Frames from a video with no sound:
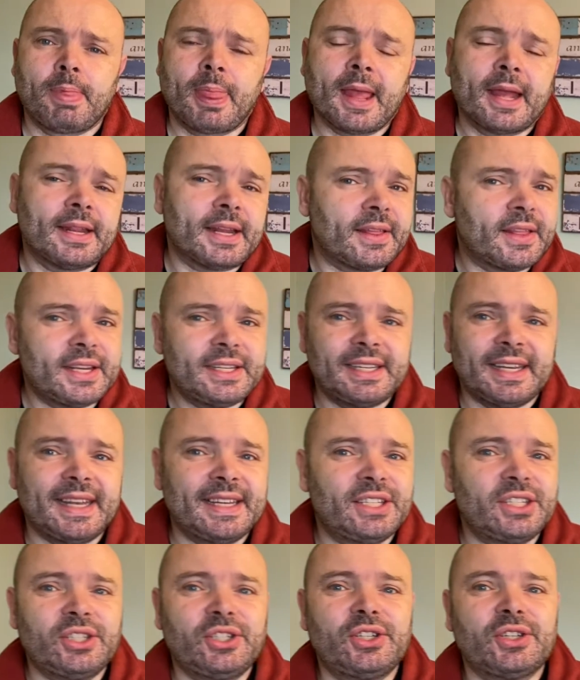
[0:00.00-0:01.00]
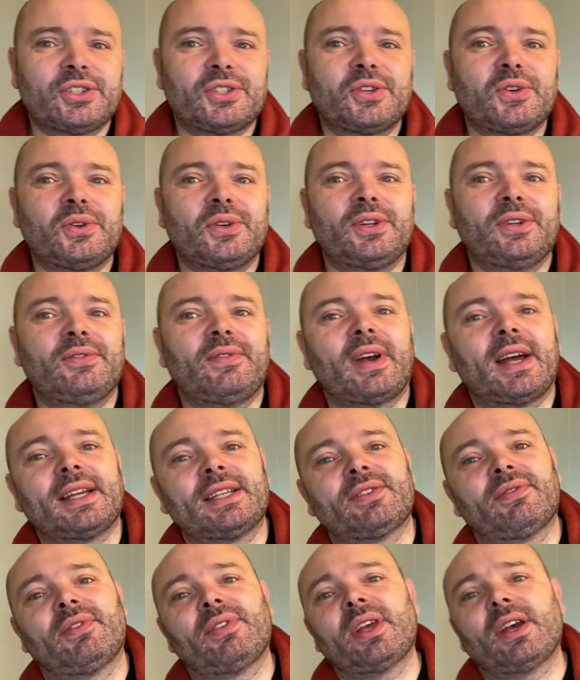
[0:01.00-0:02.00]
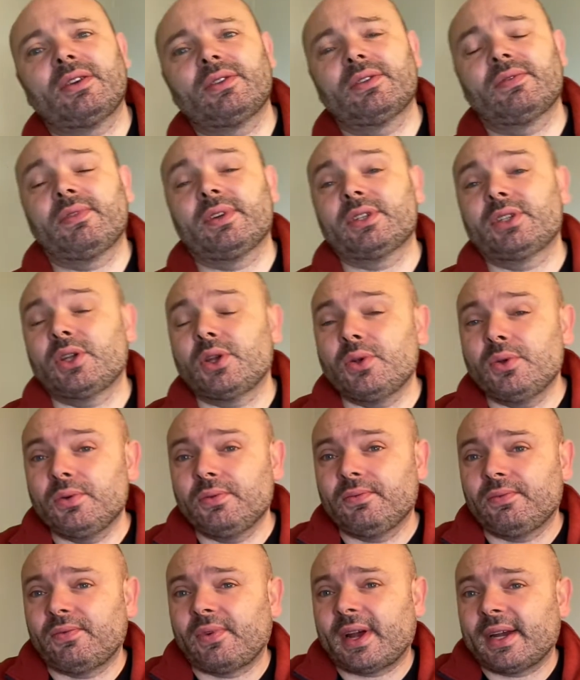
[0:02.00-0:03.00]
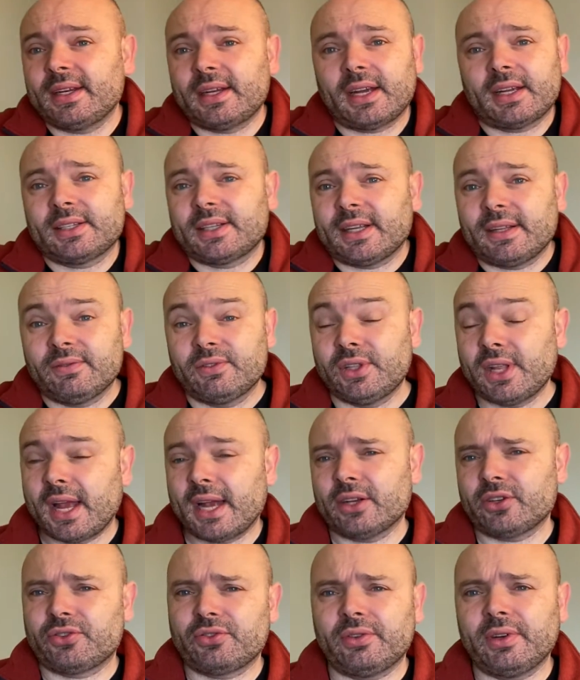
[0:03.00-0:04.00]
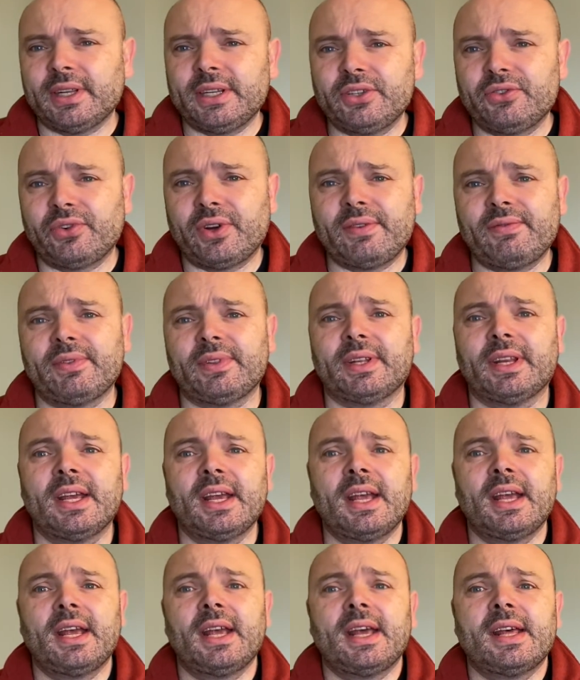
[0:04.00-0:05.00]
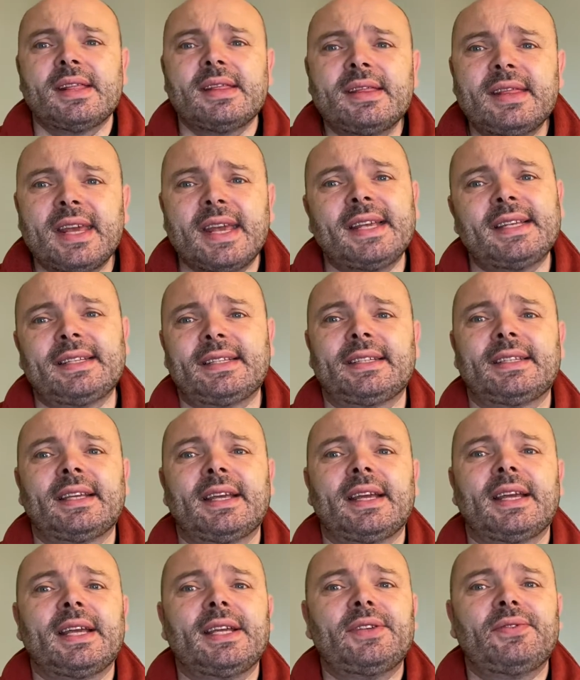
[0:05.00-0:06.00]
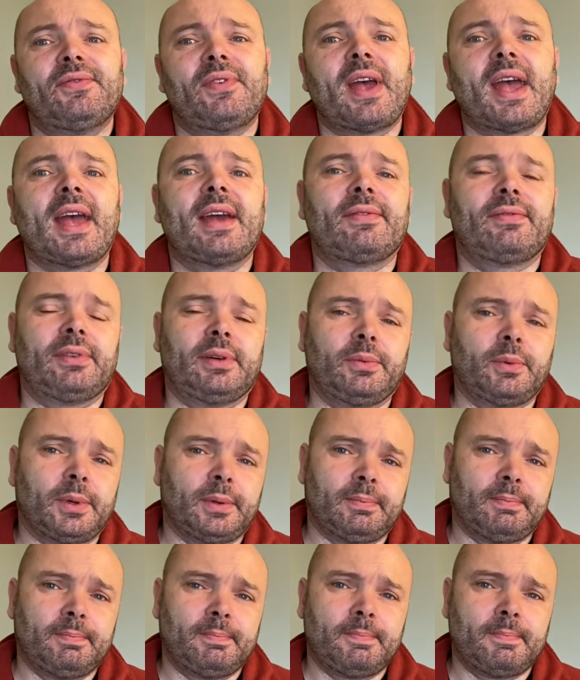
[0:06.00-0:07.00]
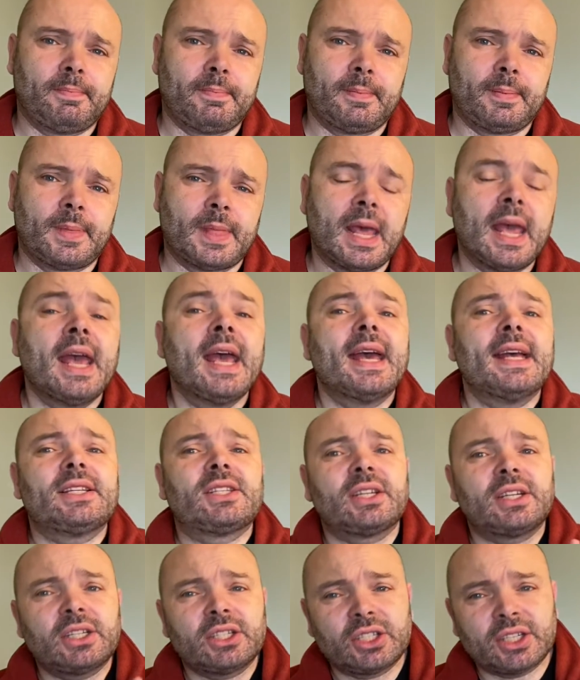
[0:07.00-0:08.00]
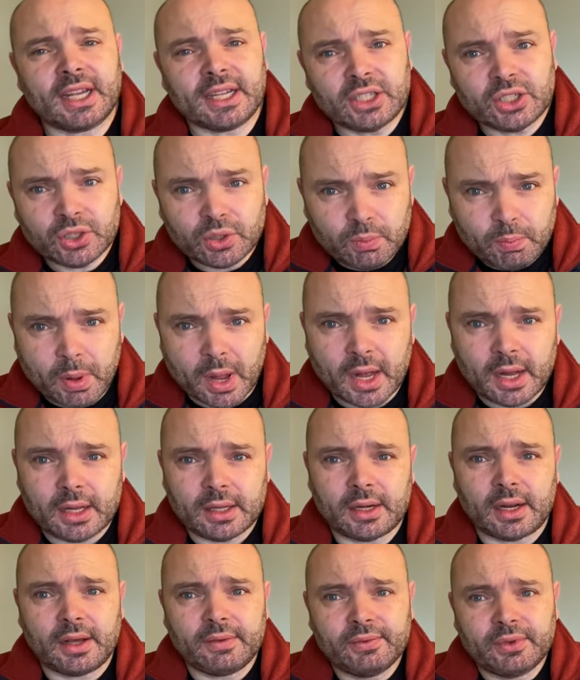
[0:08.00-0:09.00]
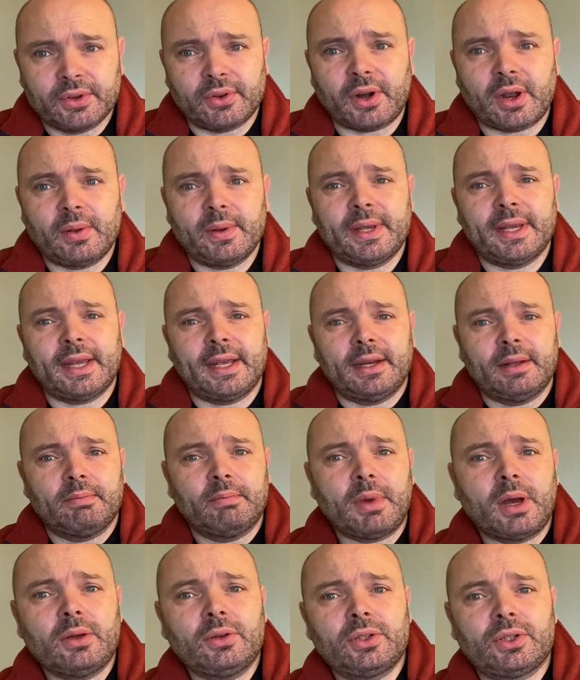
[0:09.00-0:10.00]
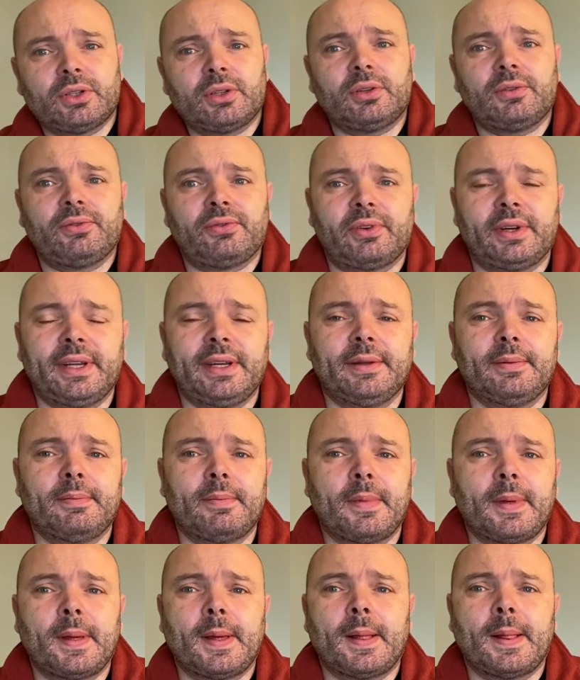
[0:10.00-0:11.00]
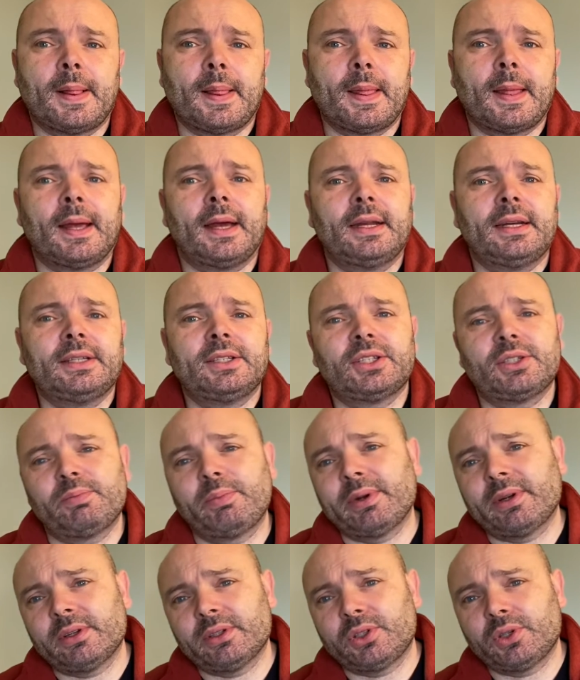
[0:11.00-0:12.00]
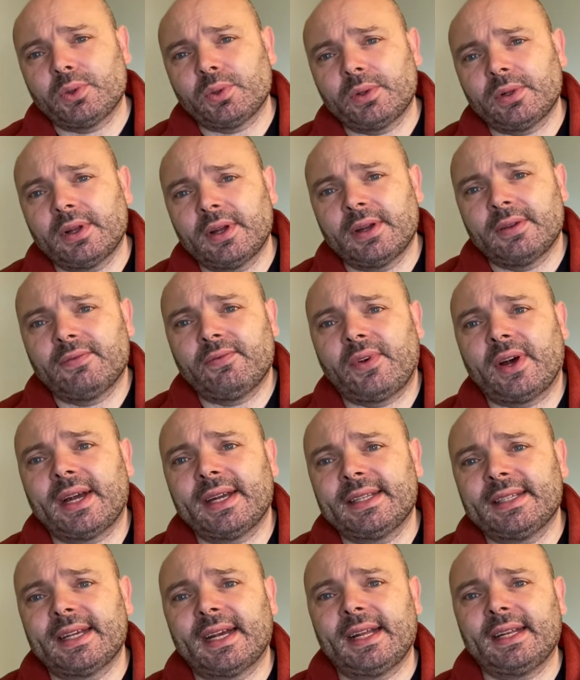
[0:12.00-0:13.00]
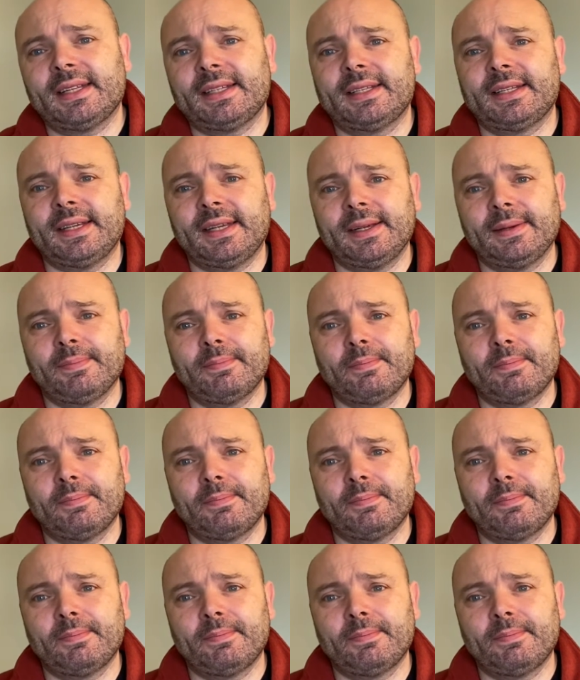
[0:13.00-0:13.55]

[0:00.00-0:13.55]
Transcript: Now, this isn't just good advice for those of us who find ourselves naturally driven. This is for everyone. It's an essential part of growing in emotional freedom and in spiritual vitality.